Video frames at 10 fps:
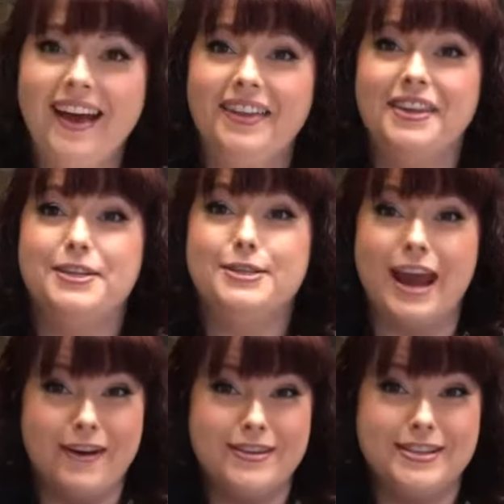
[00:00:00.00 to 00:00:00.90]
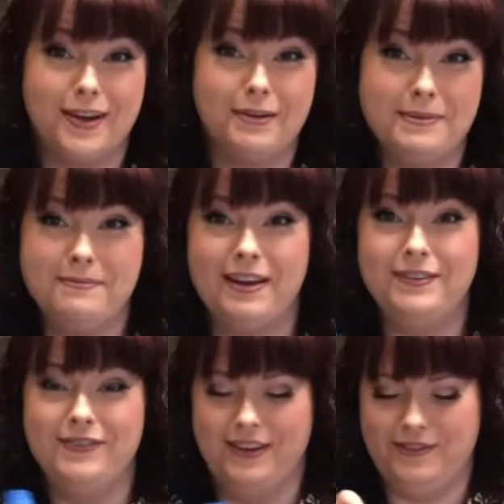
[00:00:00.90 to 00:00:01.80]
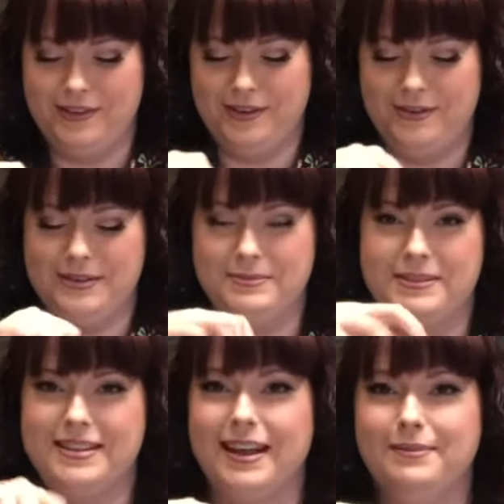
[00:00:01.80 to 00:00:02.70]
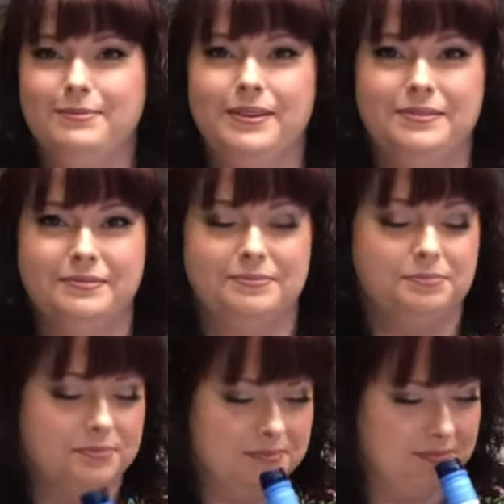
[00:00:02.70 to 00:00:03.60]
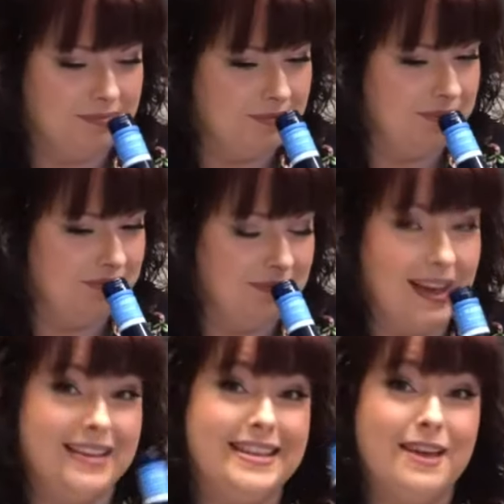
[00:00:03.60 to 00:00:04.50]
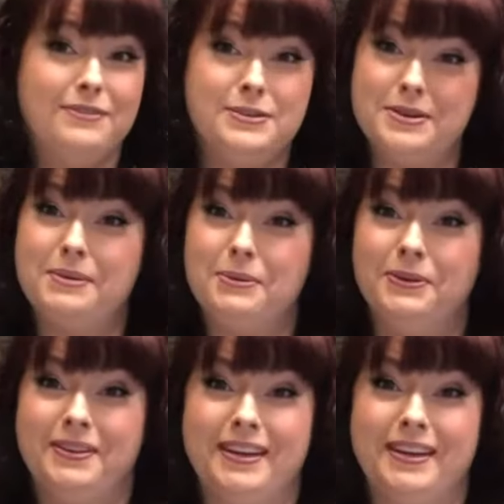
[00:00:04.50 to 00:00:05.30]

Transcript: I think sherry's got to be my favourite at Christmas time. I definitely drink more